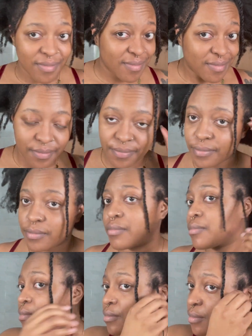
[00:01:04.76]
while it was
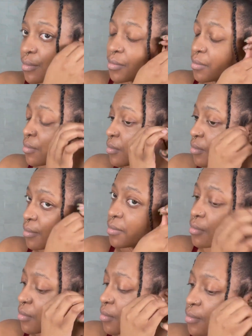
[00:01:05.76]
like that.
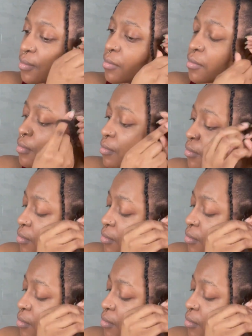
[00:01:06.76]
Now we're taking